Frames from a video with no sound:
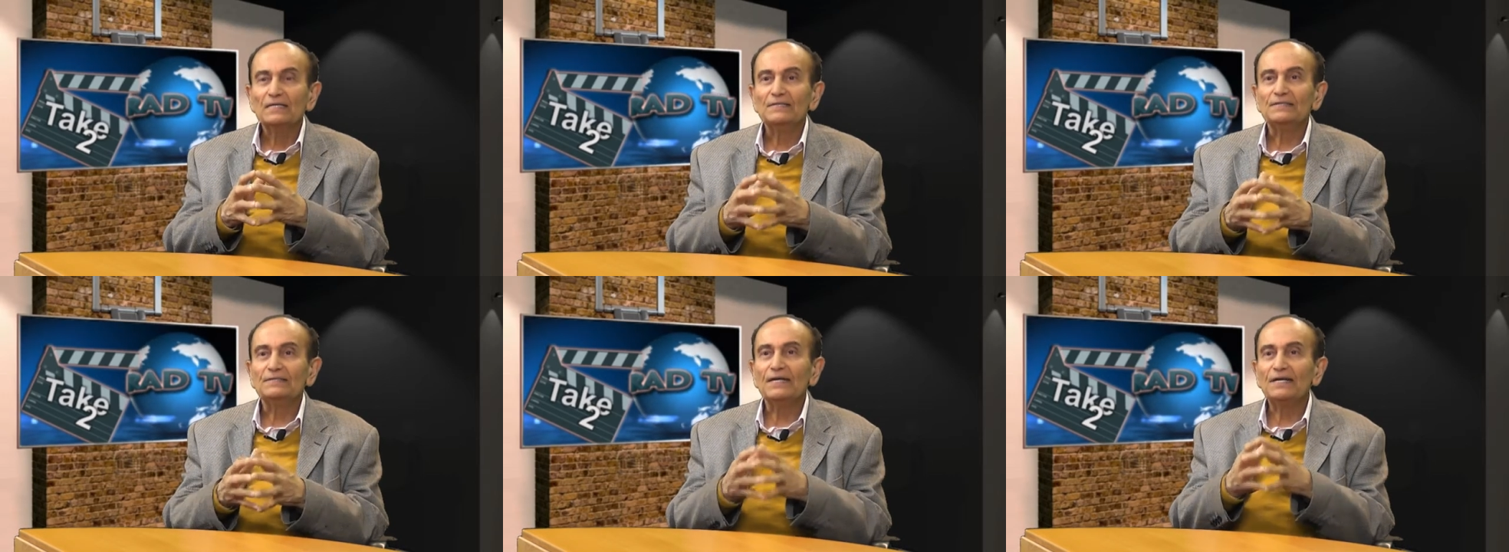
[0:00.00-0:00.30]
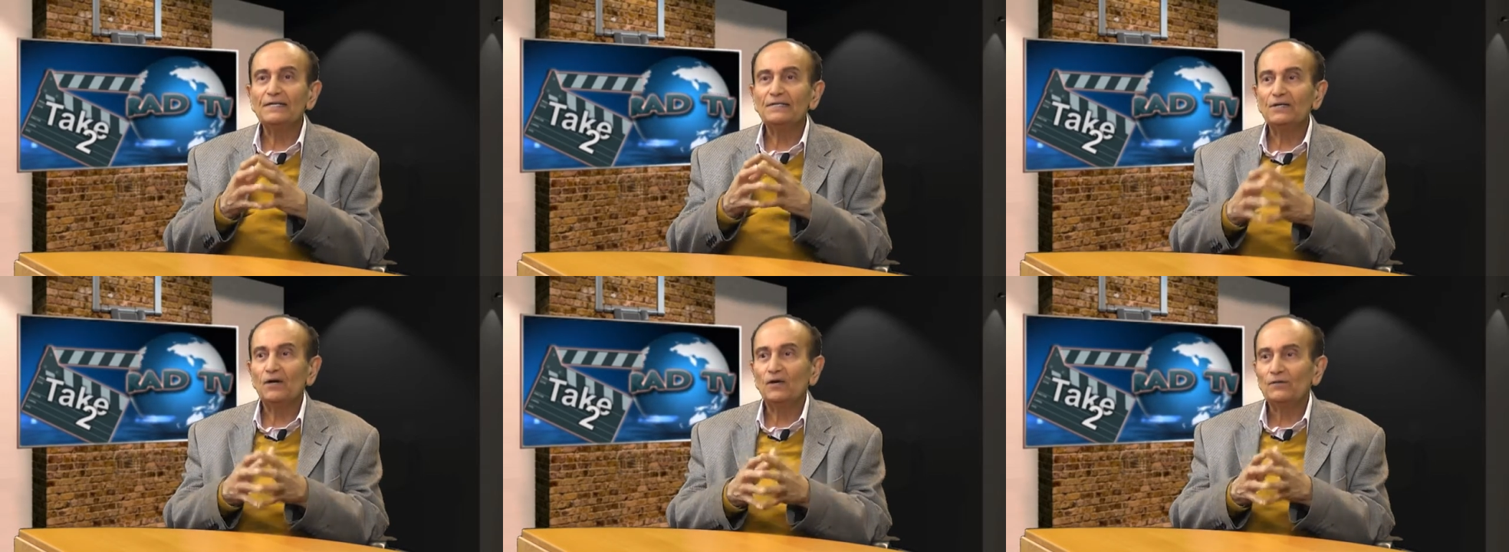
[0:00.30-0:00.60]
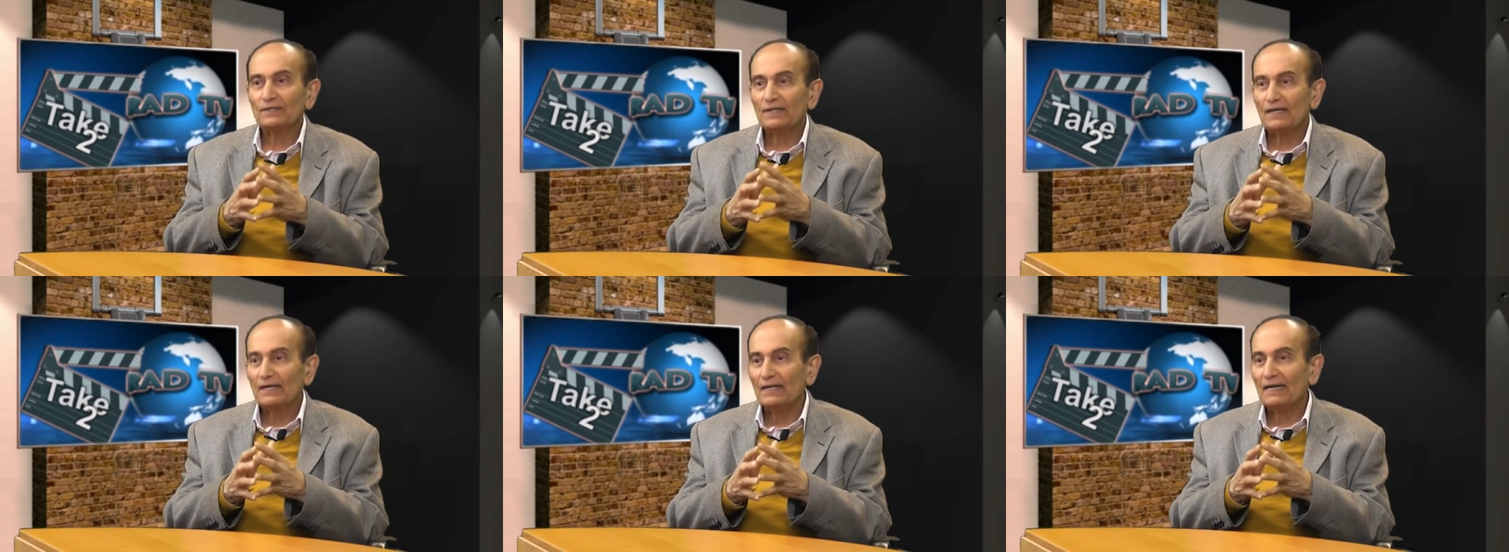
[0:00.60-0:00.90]
did
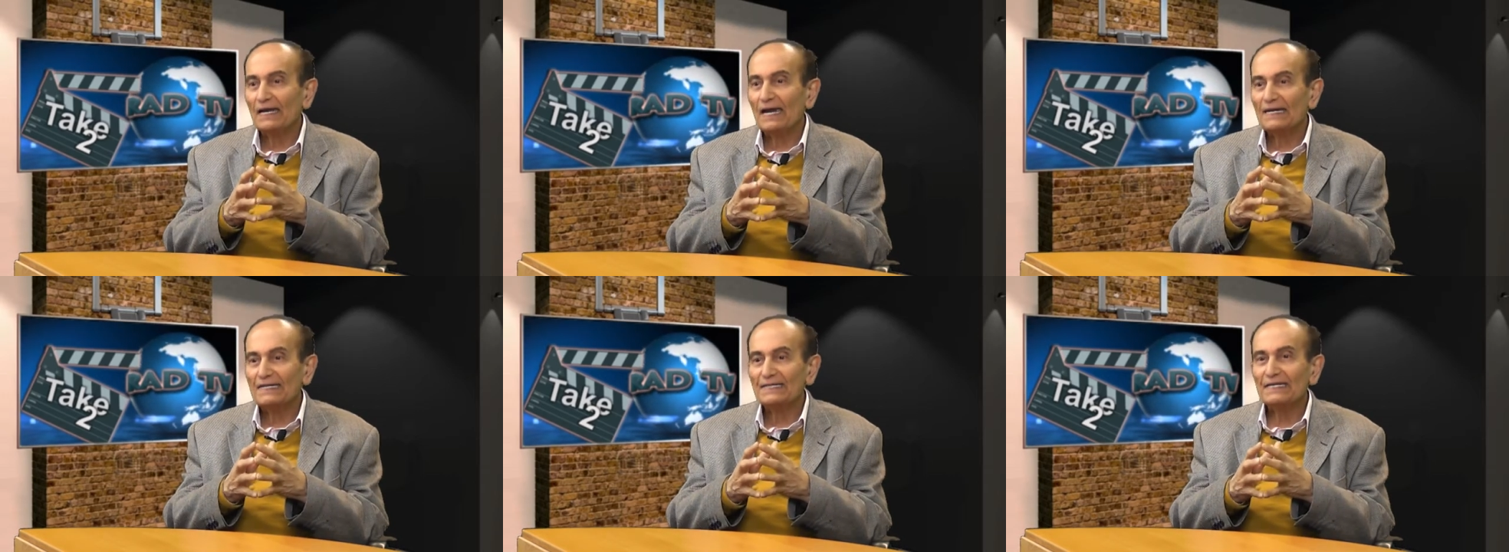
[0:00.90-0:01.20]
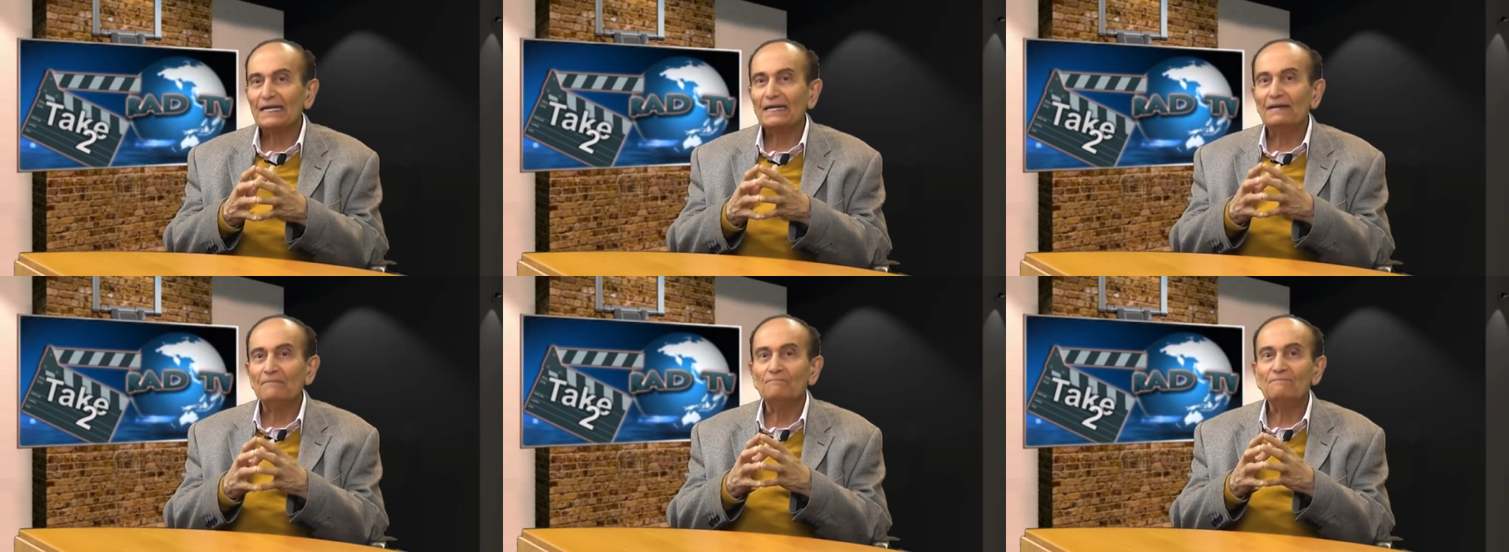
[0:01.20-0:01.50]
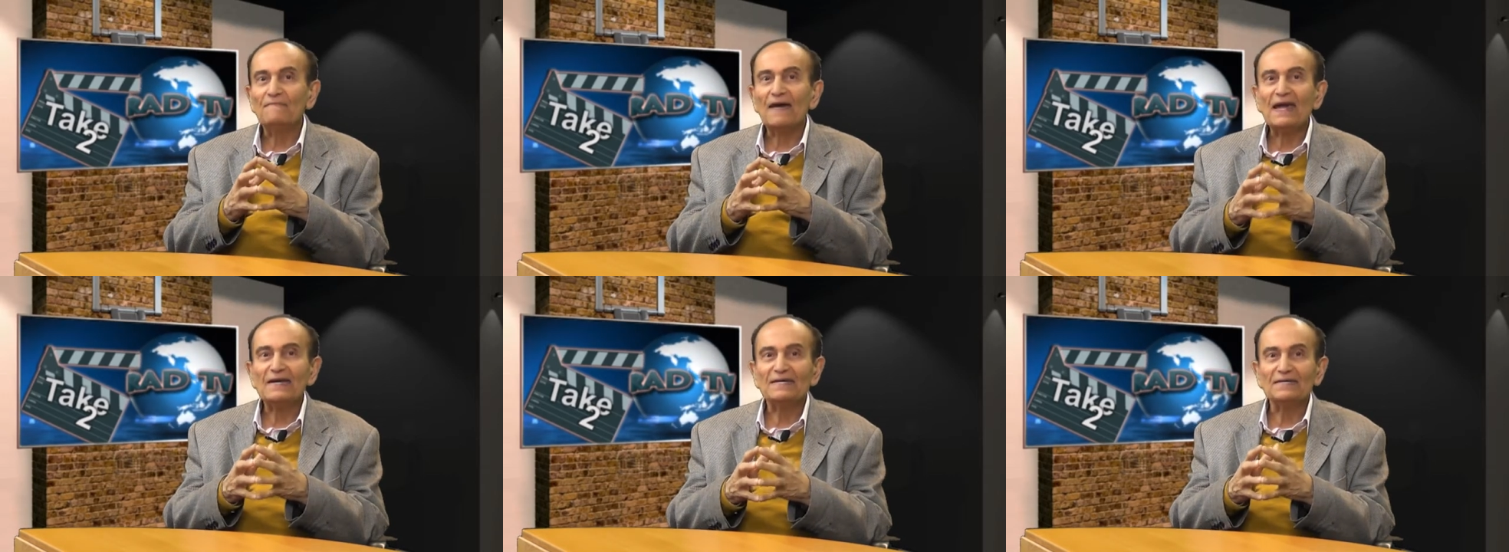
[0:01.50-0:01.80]
not get a
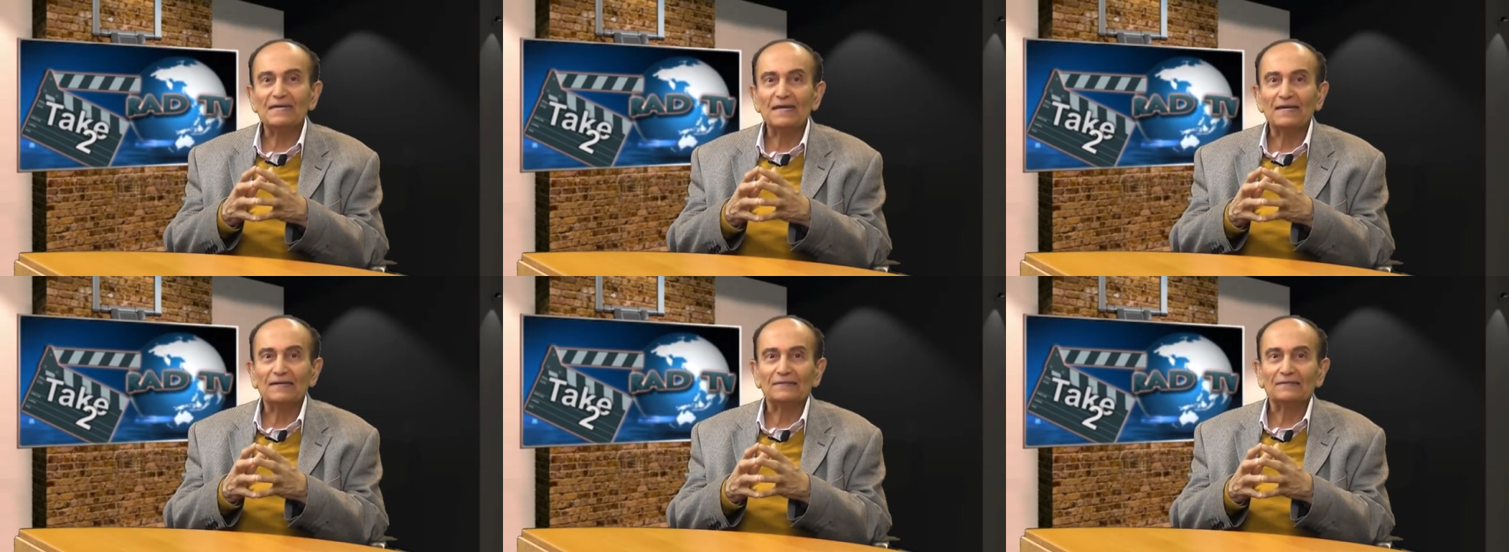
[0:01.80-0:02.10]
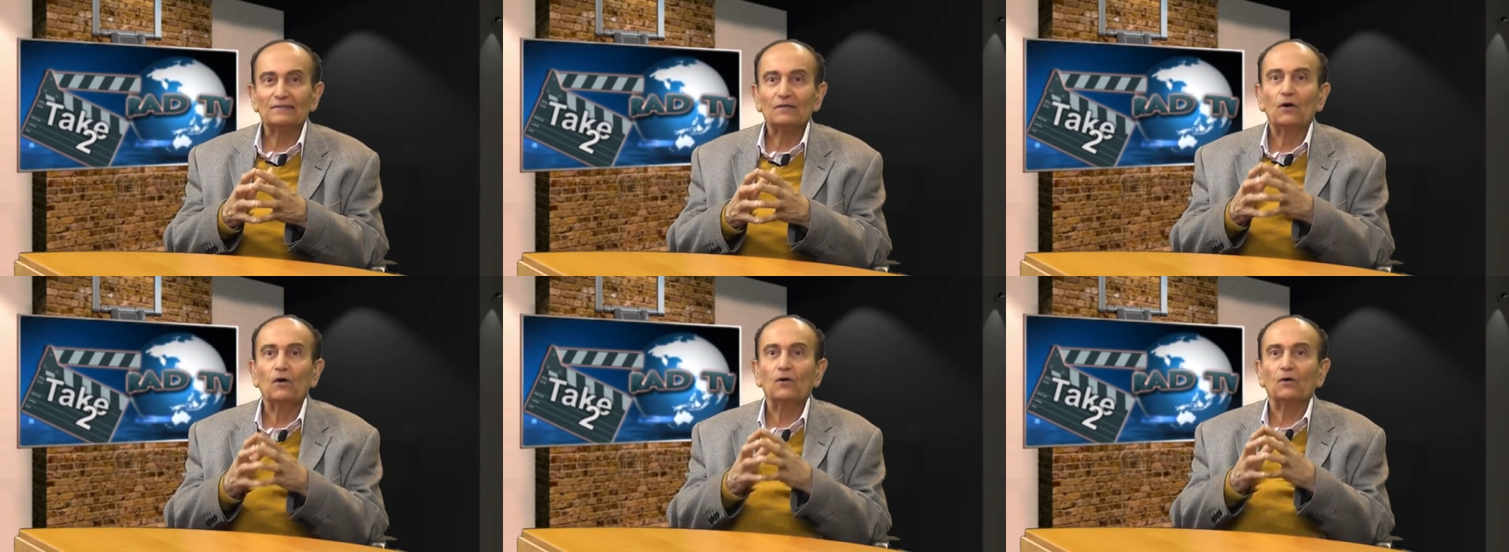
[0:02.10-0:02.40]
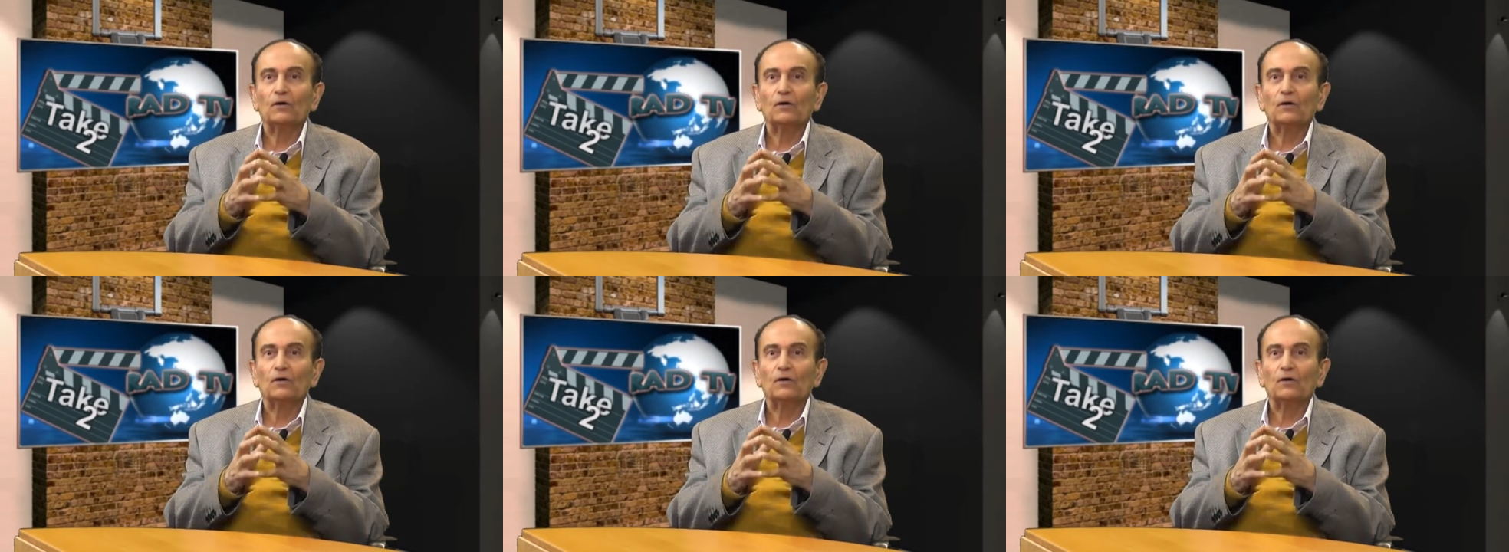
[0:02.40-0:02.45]
mandate or